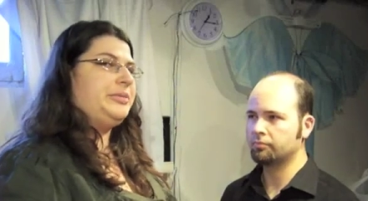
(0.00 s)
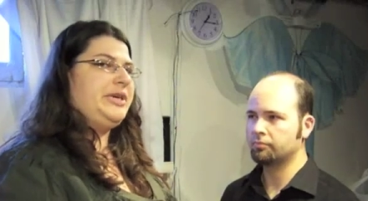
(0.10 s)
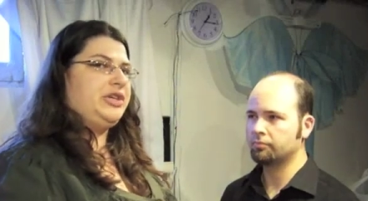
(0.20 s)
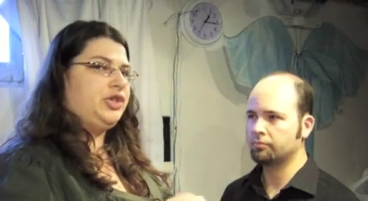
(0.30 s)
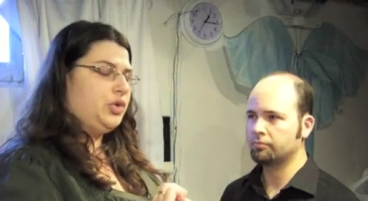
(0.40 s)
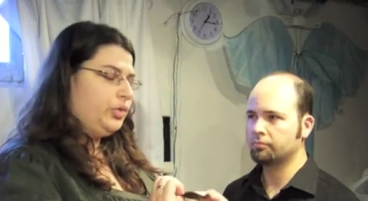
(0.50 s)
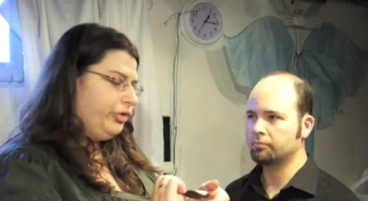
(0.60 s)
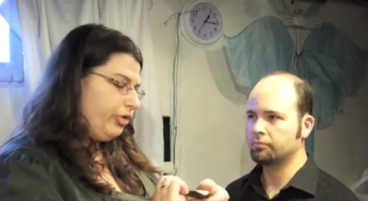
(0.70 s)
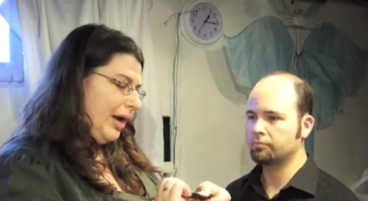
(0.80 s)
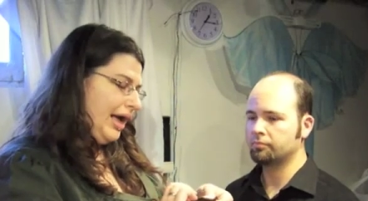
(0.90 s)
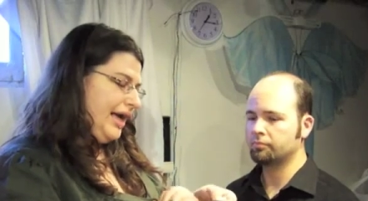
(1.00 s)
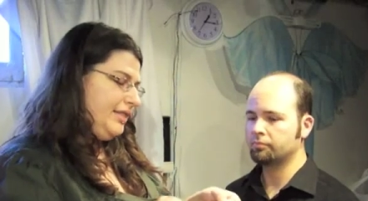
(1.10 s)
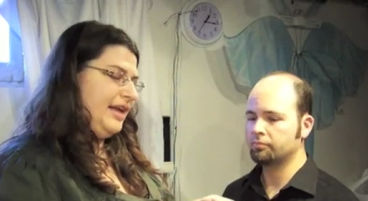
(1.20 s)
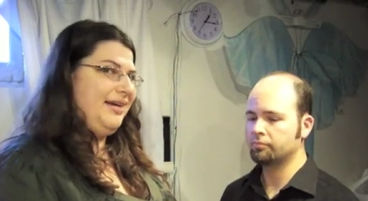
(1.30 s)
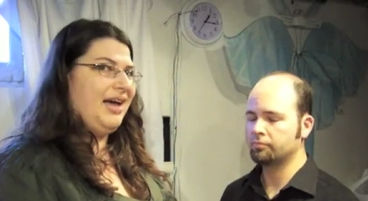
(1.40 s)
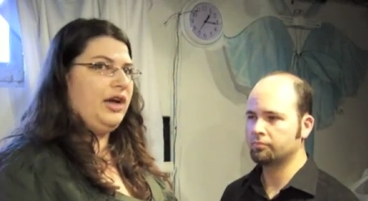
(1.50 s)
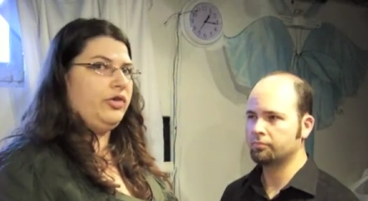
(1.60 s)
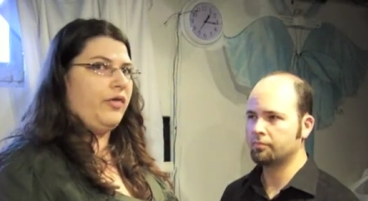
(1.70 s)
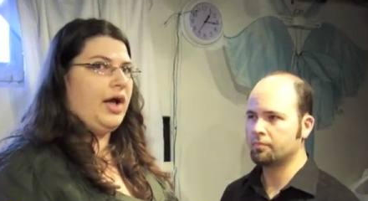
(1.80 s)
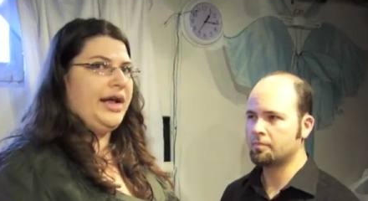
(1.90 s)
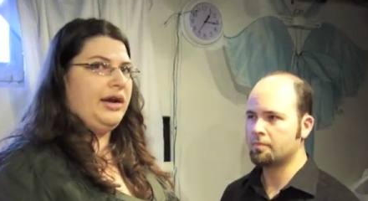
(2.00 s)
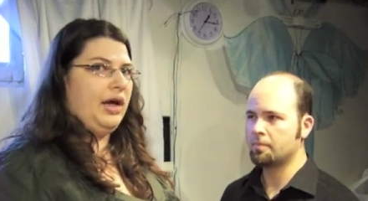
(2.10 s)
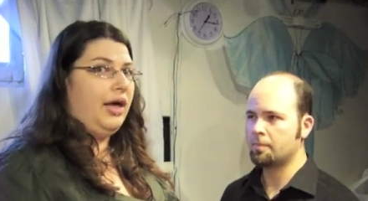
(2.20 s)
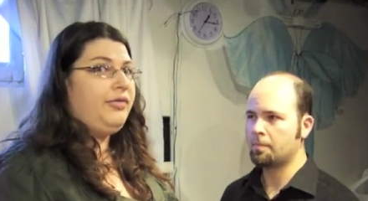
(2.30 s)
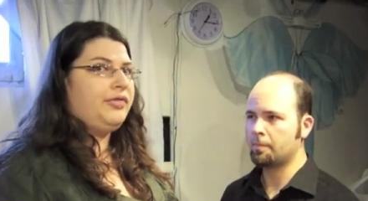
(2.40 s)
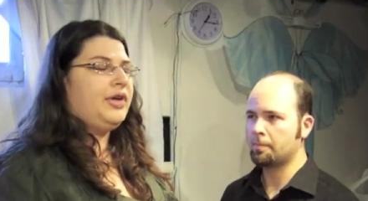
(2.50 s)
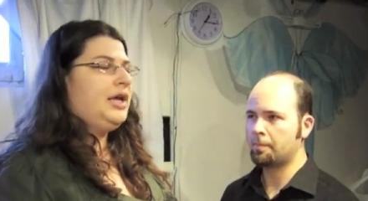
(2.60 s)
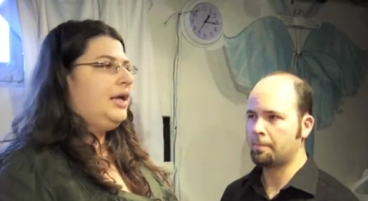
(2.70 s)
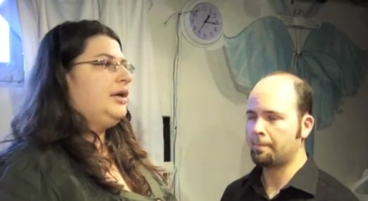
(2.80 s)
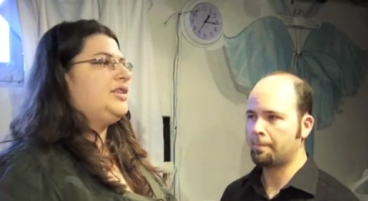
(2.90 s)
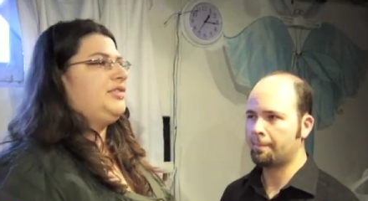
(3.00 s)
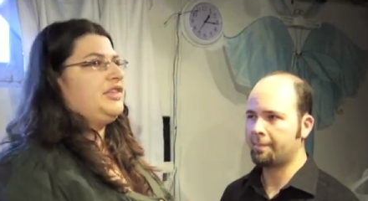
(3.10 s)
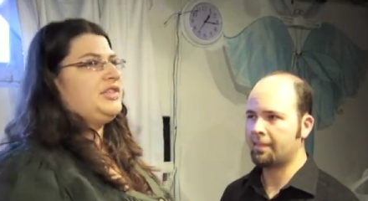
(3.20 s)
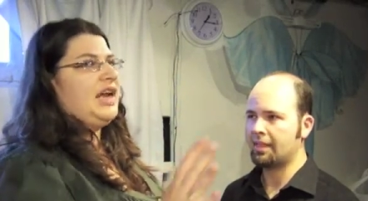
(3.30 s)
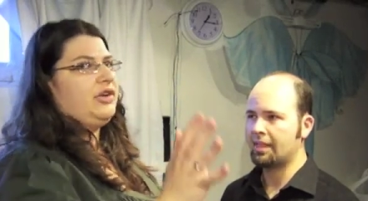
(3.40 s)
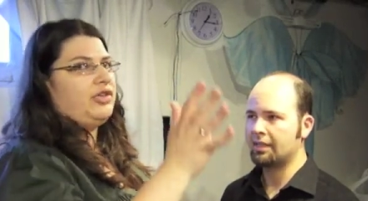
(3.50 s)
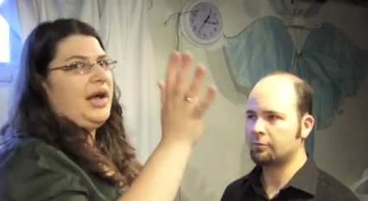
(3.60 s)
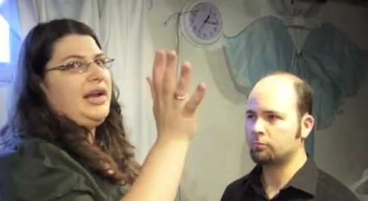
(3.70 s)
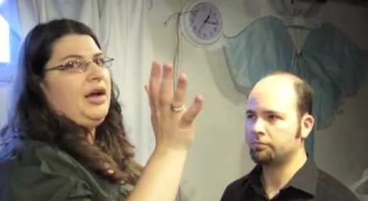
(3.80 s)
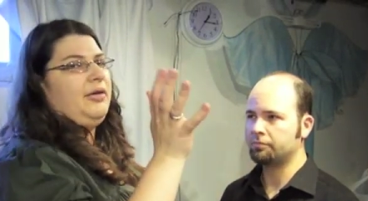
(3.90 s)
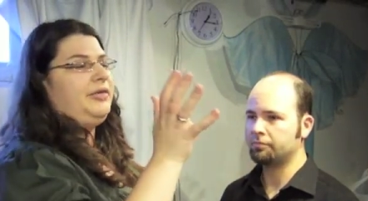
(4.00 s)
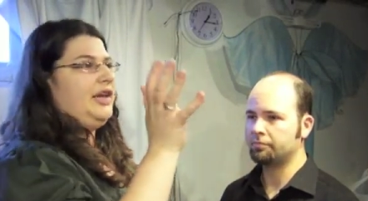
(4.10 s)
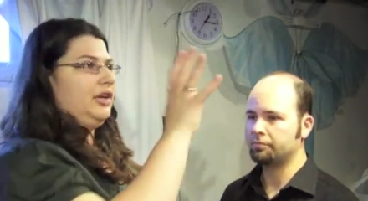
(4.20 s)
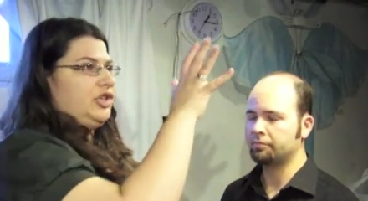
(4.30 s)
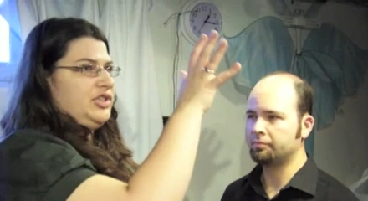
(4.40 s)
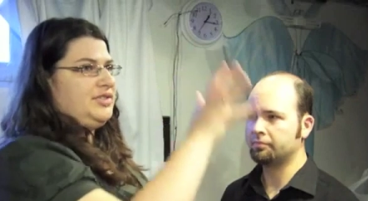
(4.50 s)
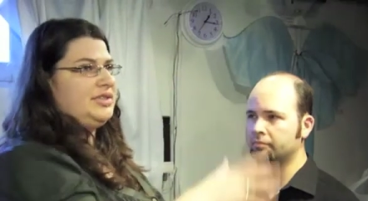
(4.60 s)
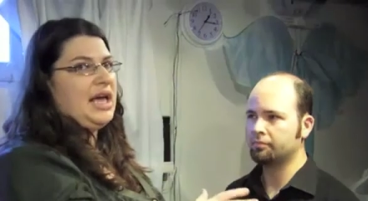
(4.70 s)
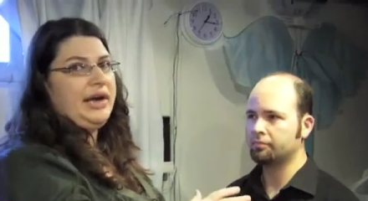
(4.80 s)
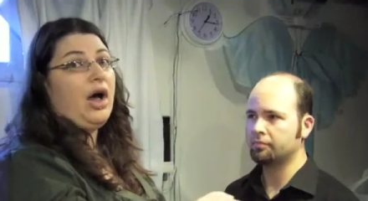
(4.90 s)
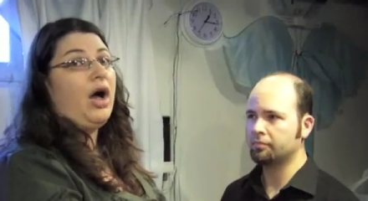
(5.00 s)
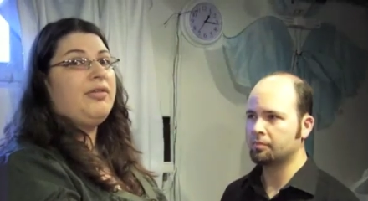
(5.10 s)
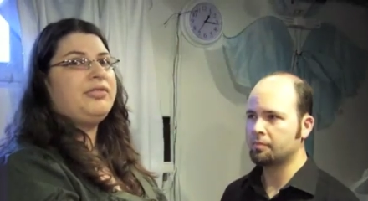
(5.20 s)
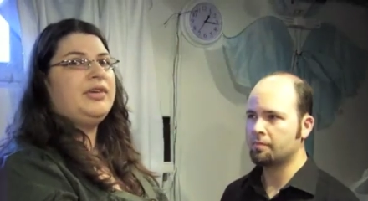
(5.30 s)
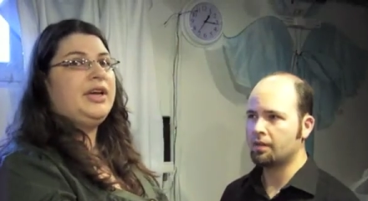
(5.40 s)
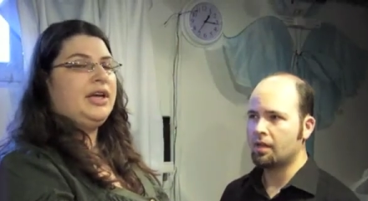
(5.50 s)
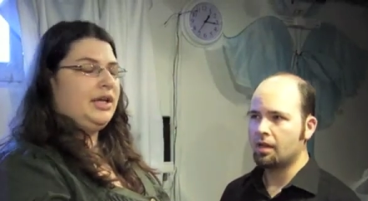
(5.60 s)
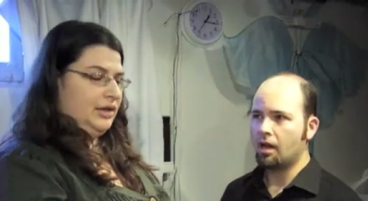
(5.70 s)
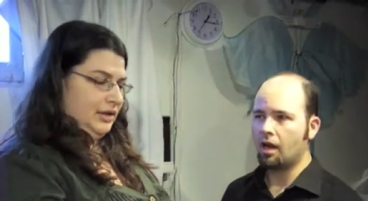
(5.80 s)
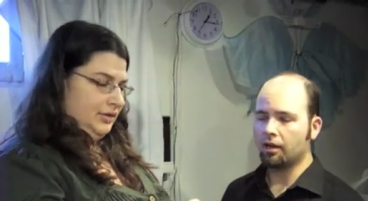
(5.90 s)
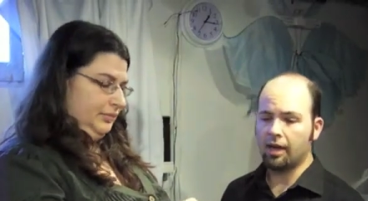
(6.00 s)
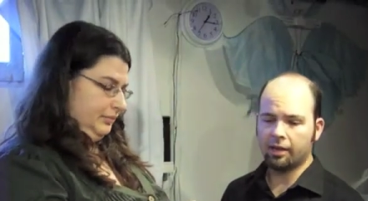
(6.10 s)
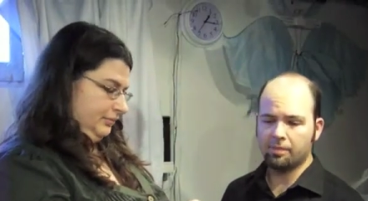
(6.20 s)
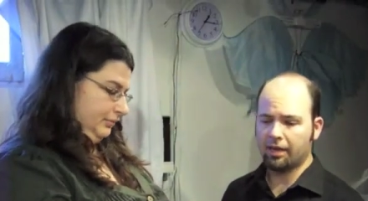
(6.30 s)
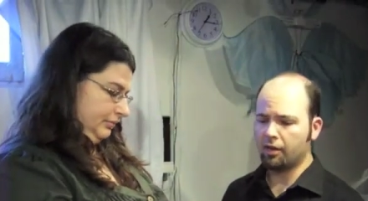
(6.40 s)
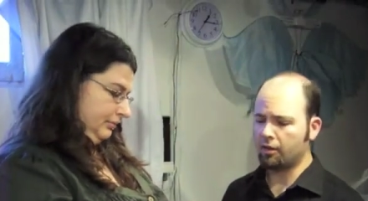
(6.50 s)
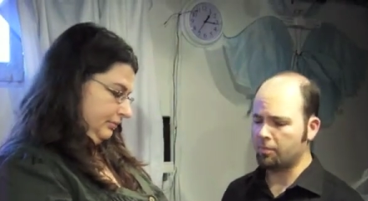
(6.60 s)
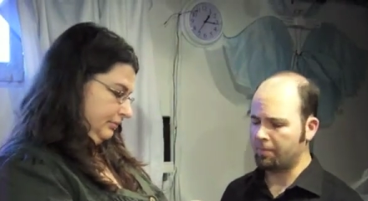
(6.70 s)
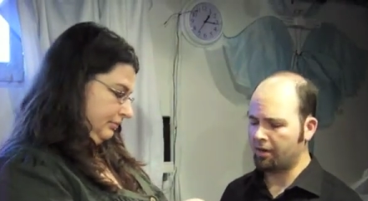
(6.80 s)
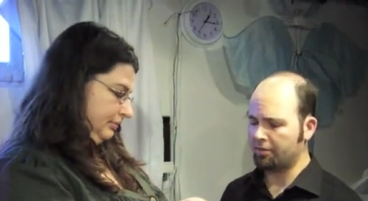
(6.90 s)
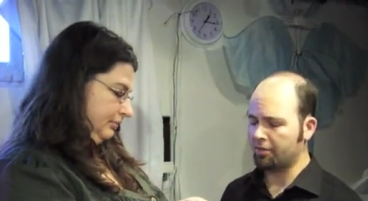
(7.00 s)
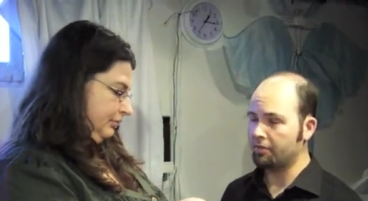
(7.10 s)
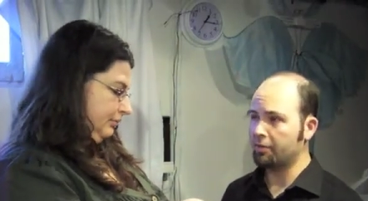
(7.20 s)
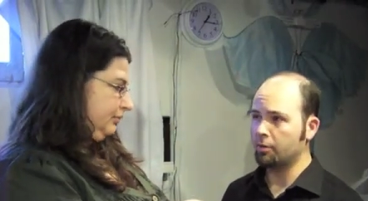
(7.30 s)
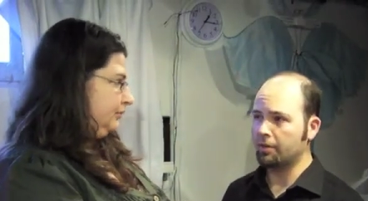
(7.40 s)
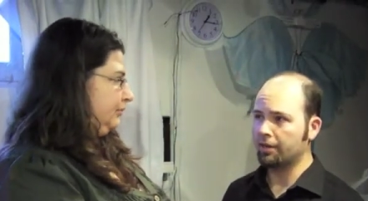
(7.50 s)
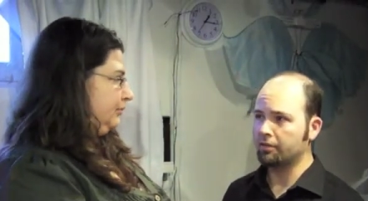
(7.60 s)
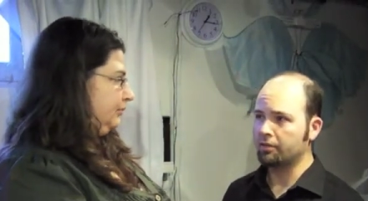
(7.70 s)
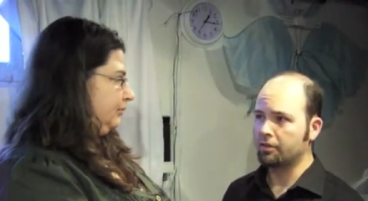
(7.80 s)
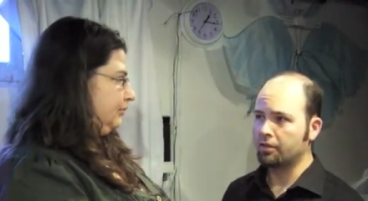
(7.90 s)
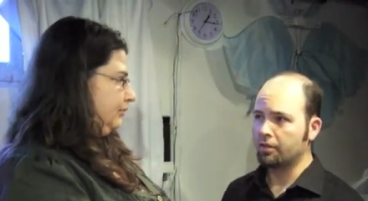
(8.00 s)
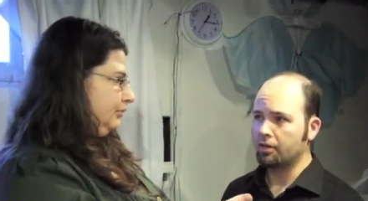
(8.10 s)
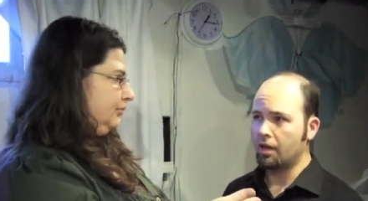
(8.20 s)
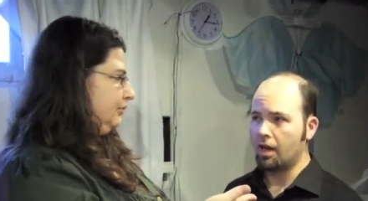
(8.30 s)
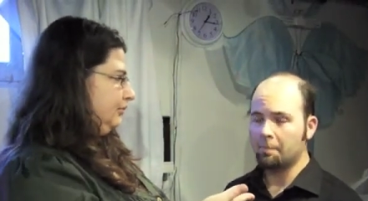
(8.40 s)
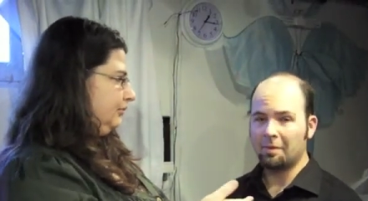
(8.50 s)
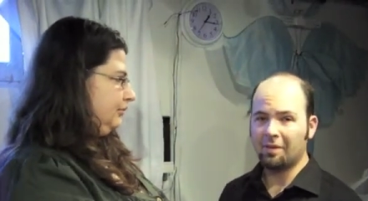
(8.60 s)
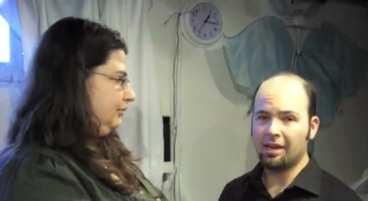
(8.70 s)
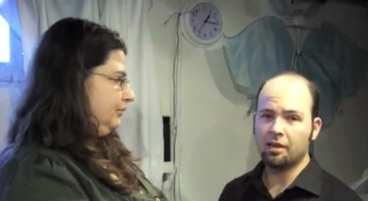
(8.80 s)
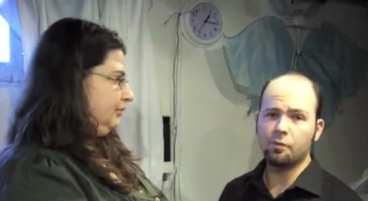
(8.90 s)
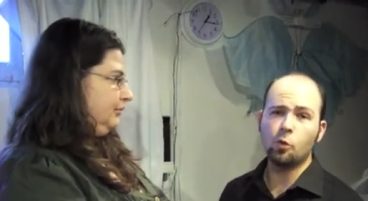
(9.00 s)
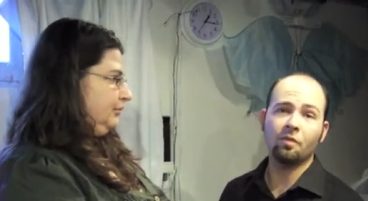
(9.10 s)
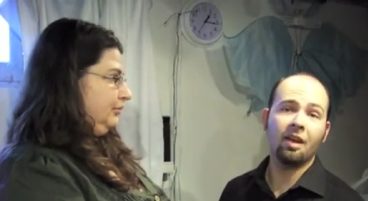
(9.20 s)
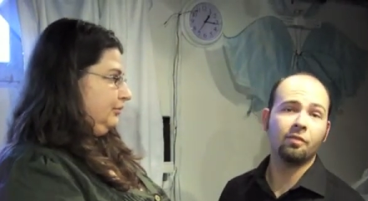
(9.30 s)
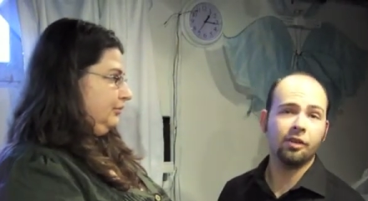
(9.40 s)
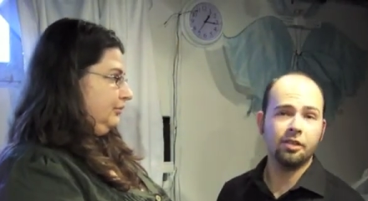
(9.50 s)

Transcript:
Speaker 1: it to be too dry than not dry enough, because if it's not dry enough, it'll just slide off.
Speaker 2: I can make a good comparison if you don't mind. If any of you have ever